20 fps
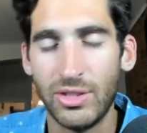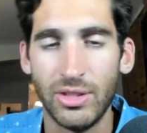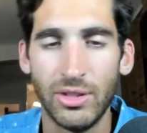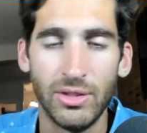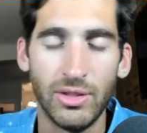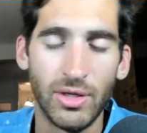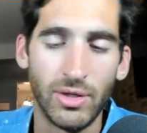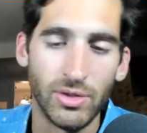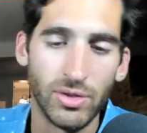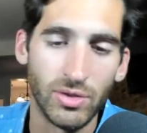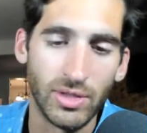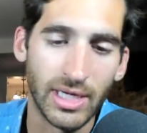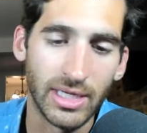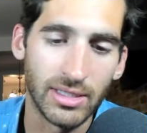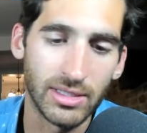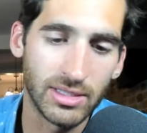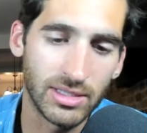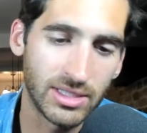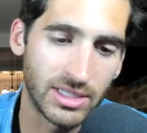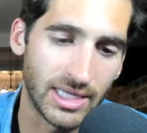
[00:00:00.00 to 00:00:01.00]
You get
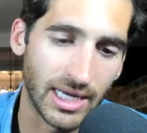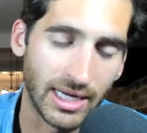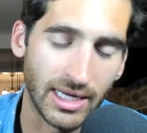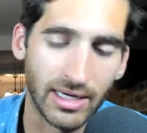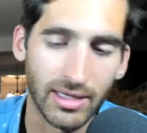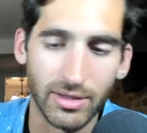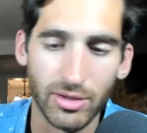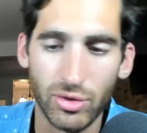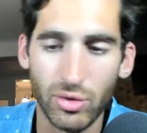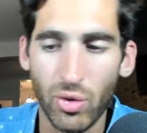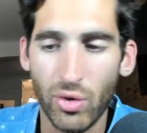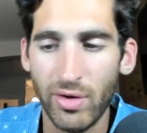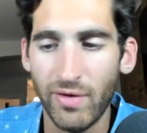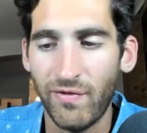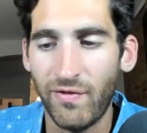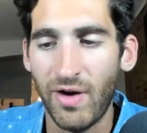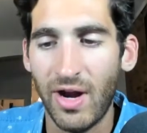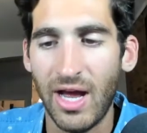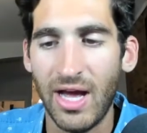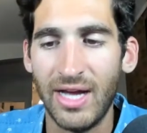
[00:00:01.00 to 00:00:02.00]
second at the Tour de
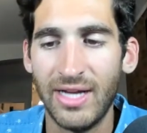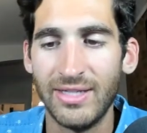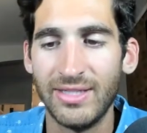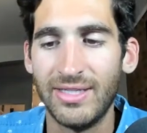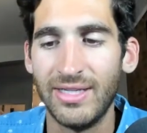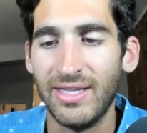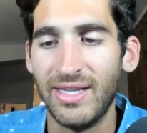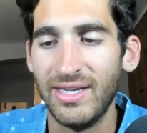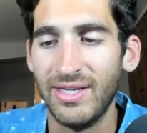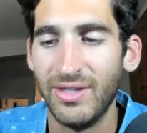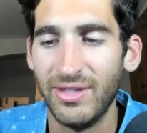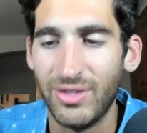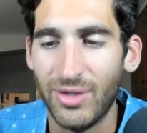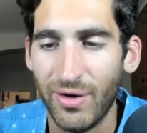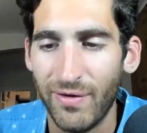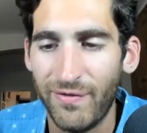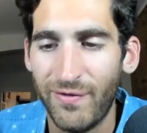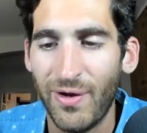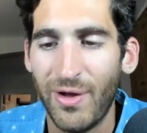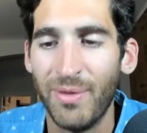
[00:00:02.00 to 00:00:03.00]
France, and then you
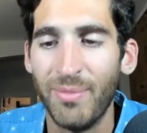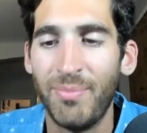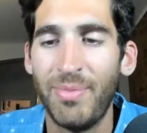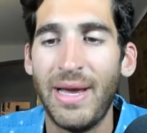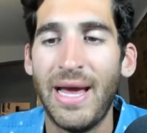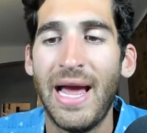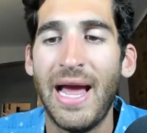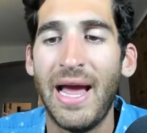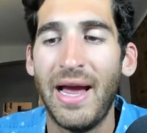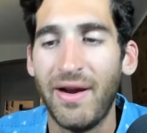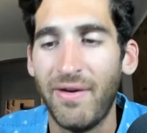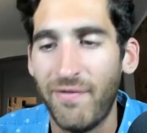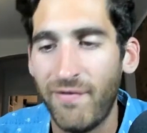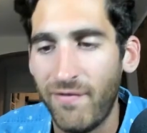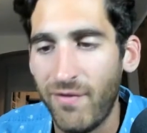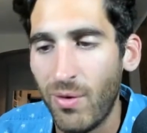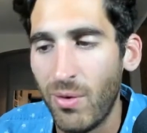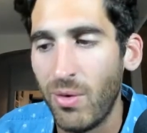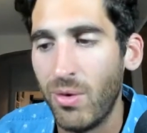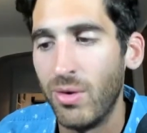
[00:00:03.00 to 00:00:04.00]
start falling back
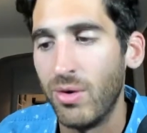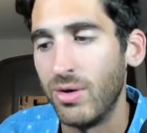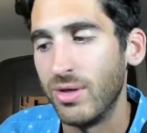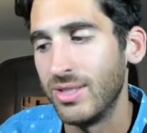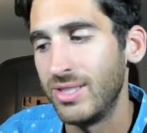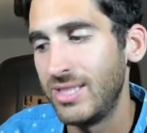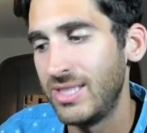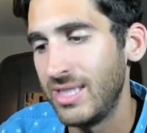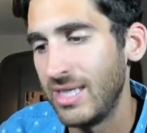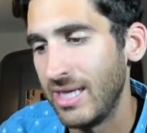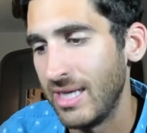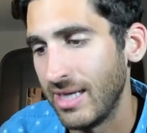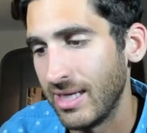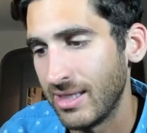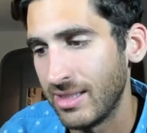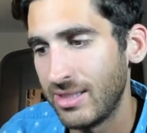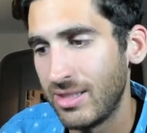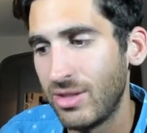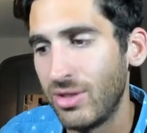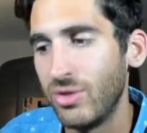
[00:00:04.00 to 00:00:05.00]
4,
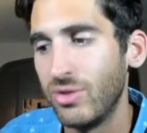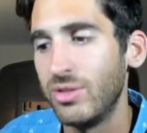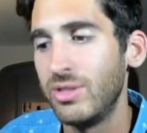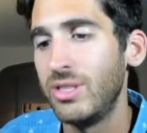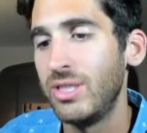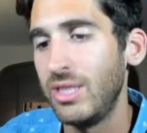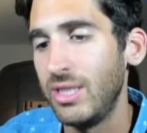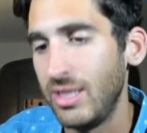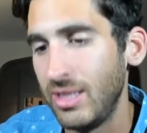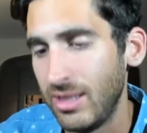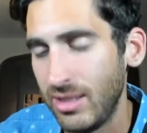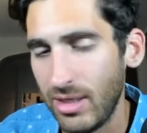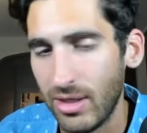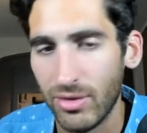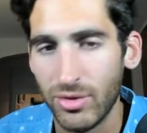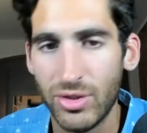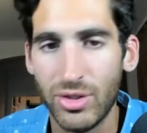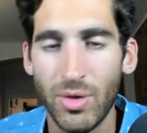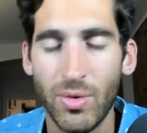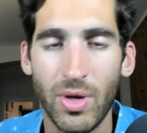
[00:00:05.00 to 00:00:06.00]
6, 13,
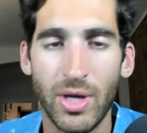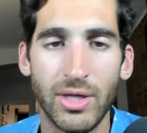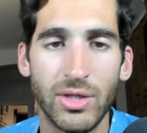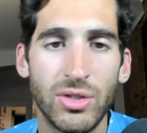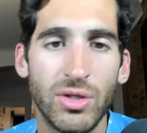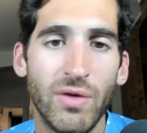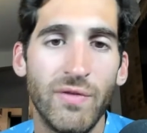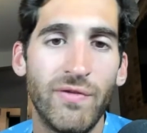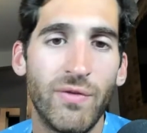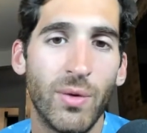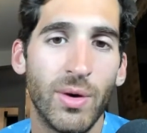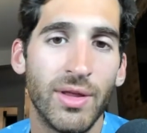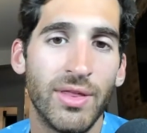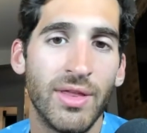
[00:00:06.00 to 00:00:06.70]
so on and so forth.